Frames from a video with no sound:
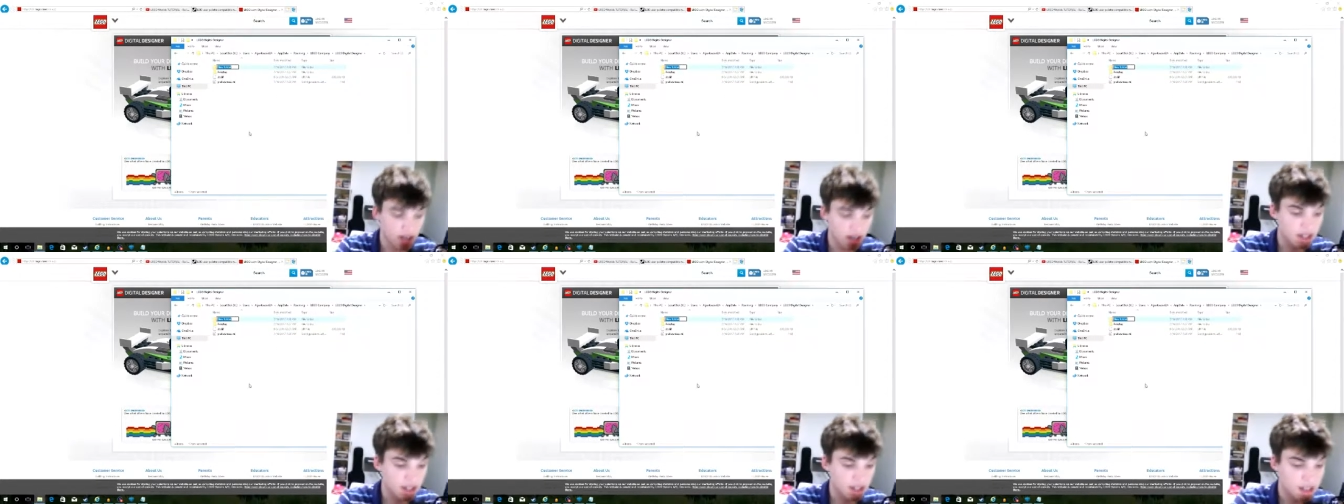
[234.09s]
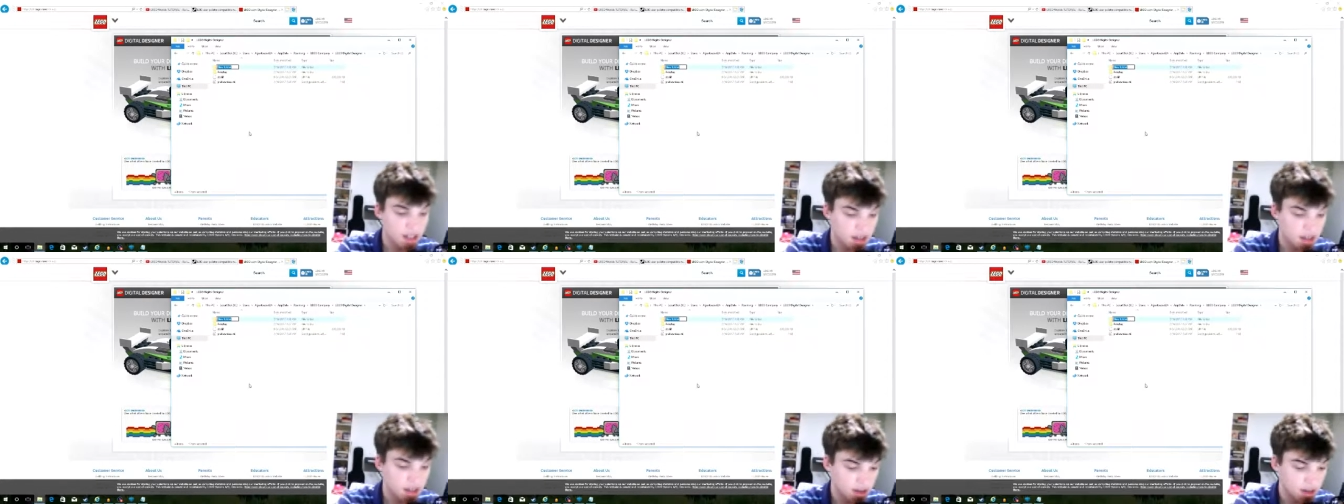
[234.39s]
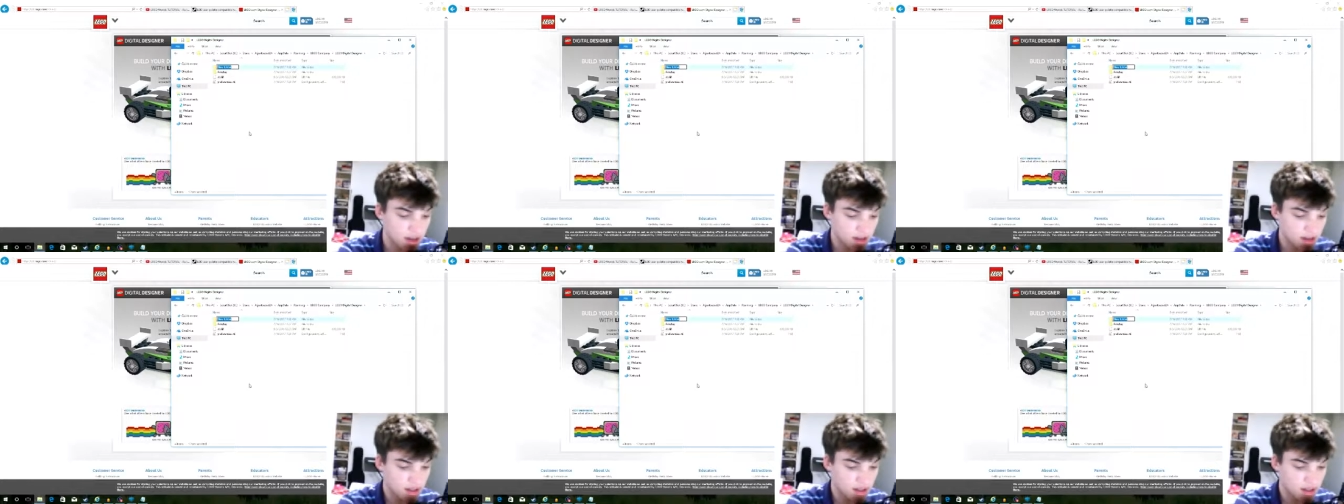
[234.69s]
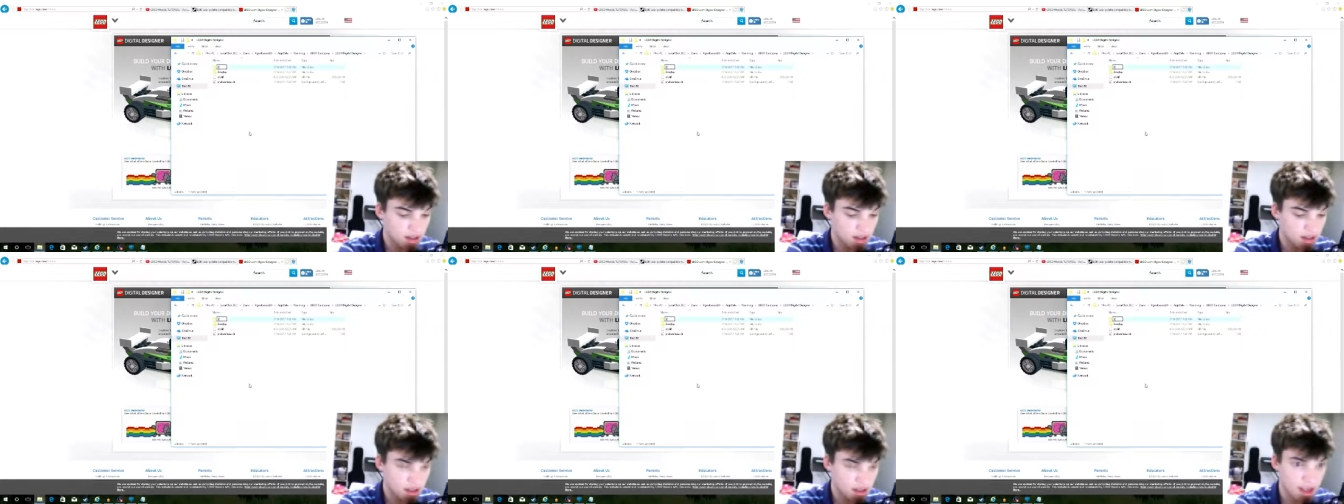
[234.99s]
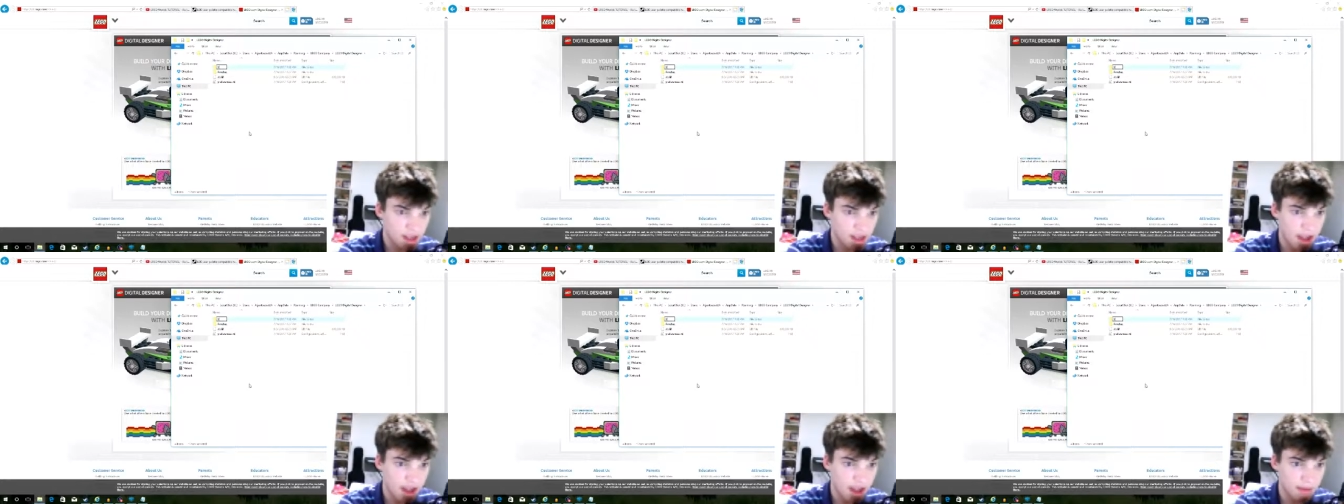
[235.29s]
Title it
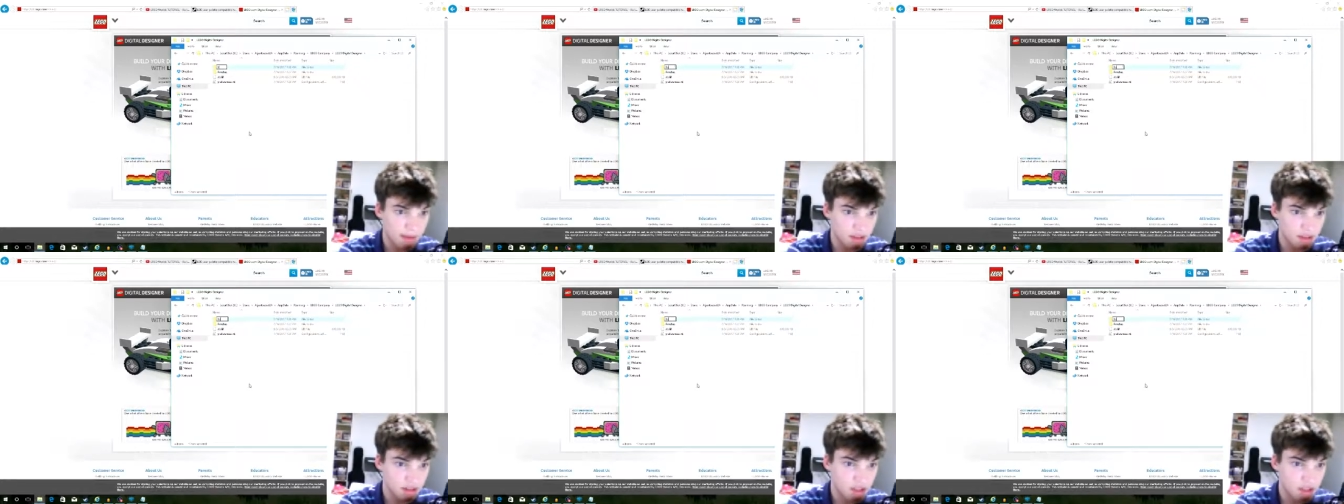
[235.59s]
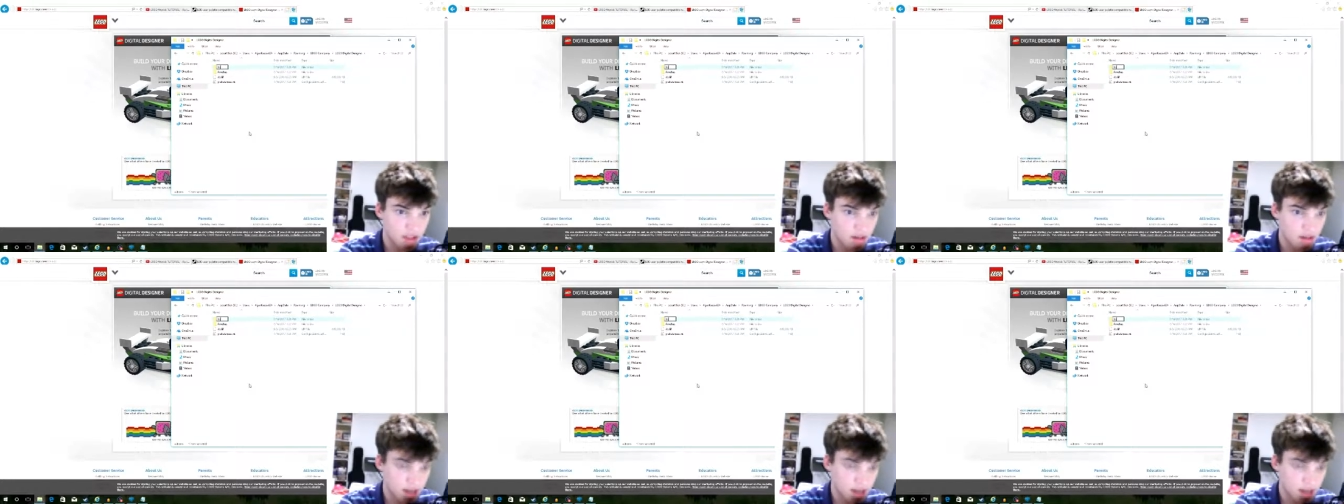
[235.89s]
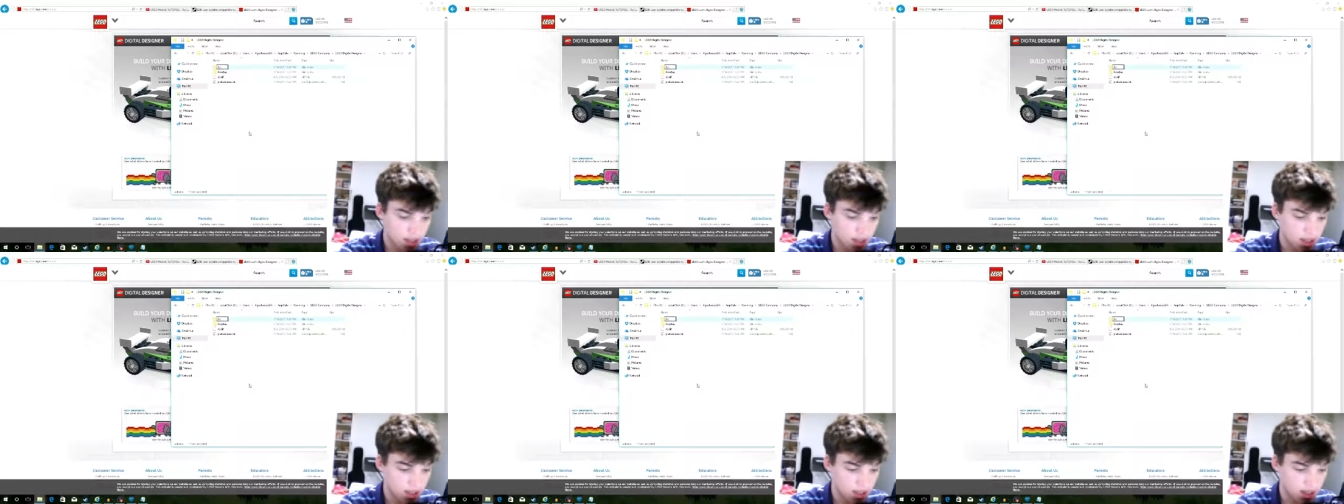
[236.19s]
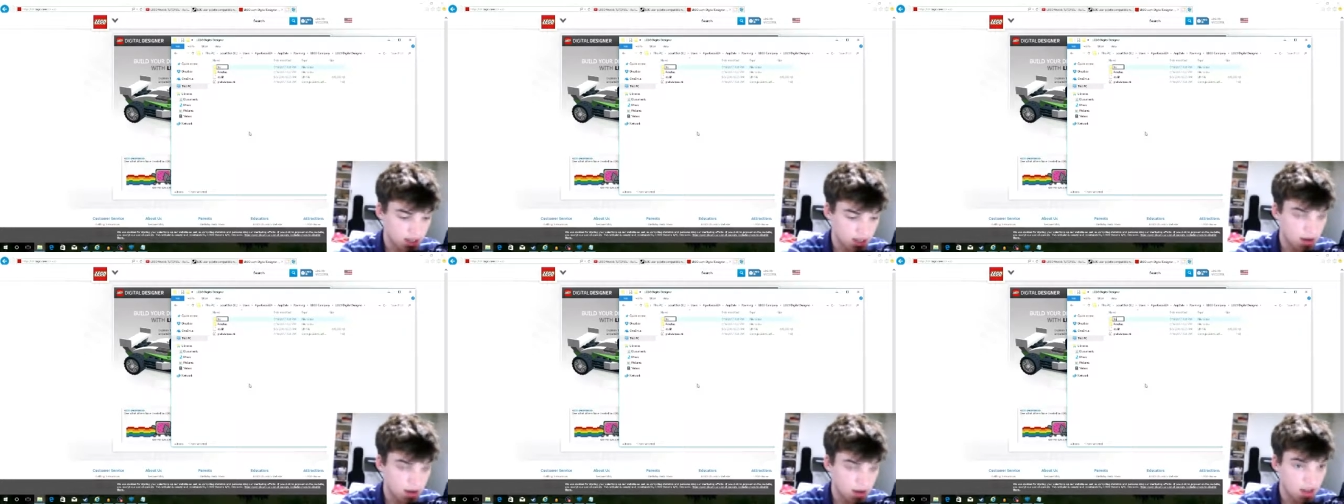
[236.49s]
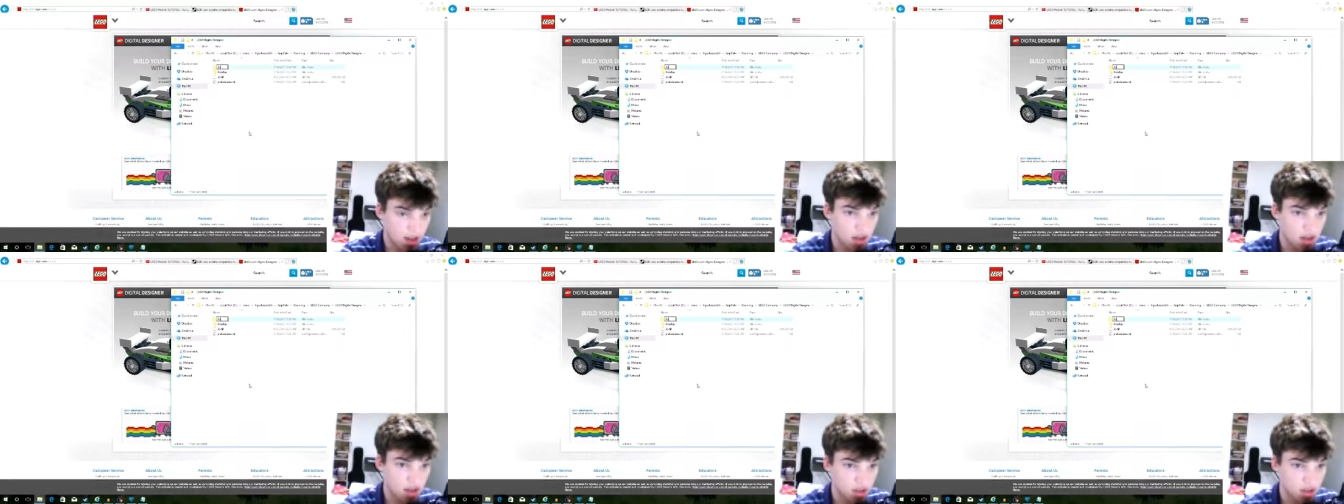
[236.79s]
capital U uh,
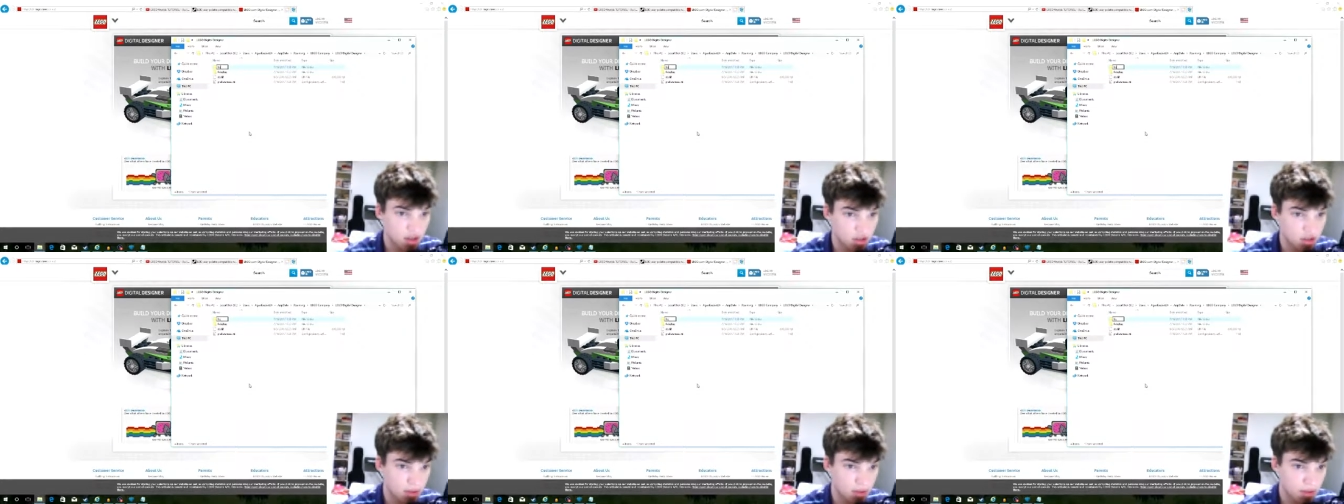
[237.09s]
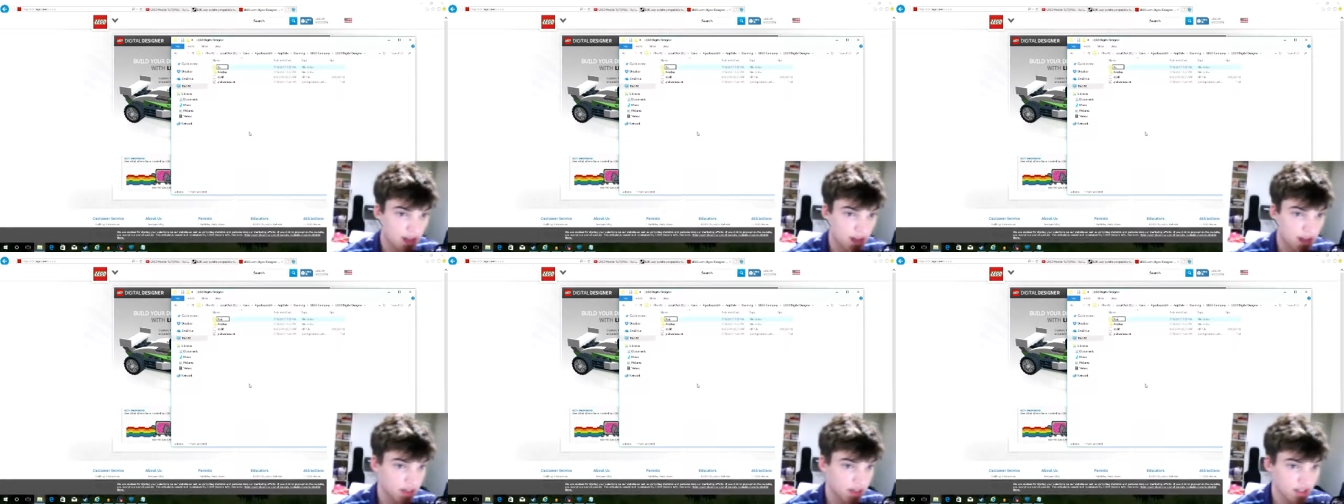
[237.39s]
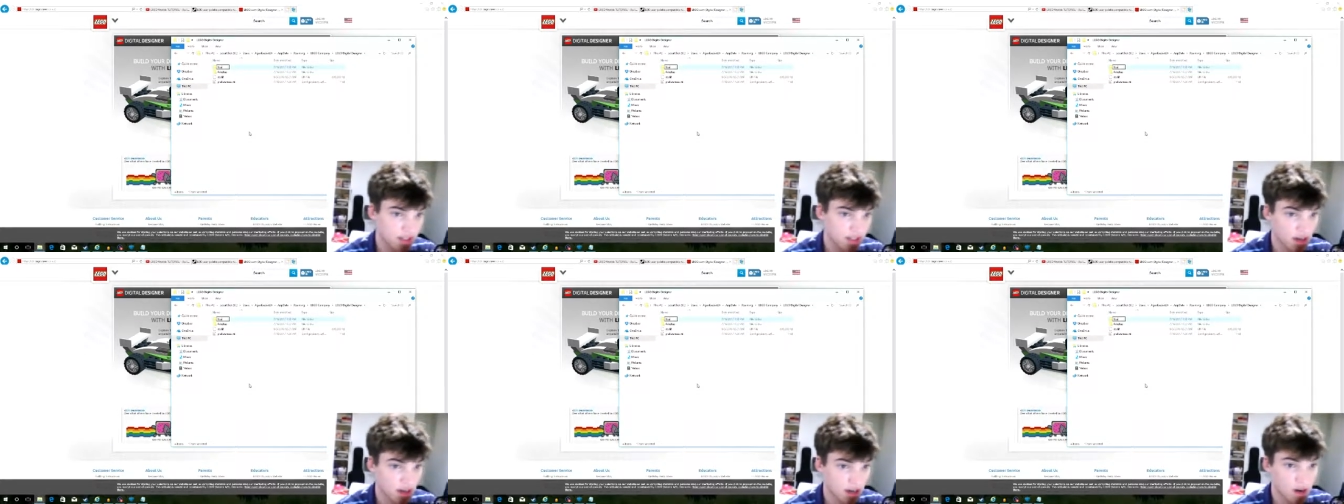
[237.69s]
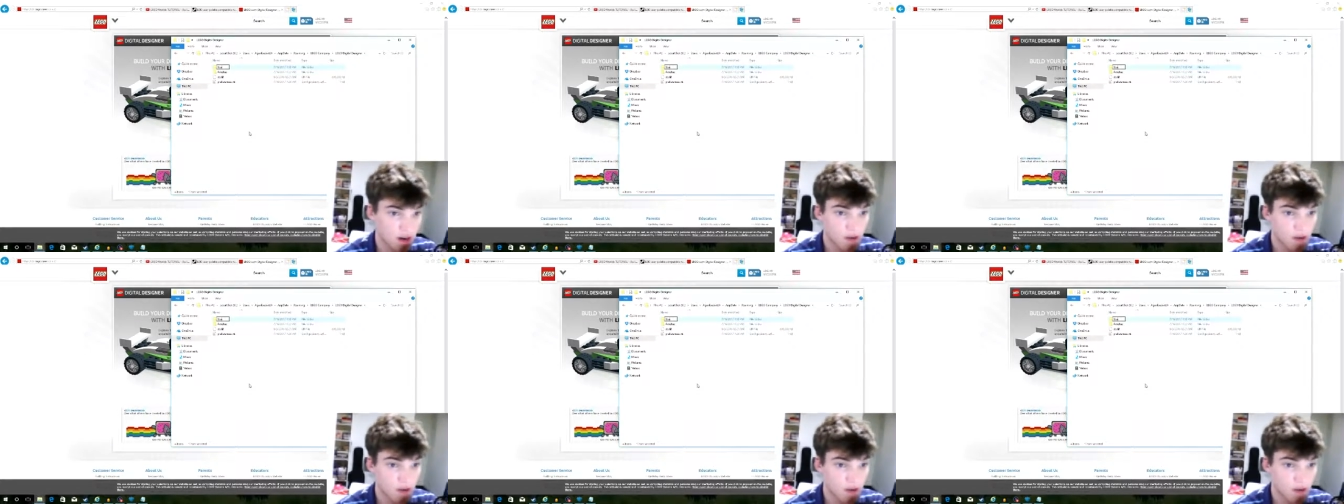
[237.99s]
uh user palettes.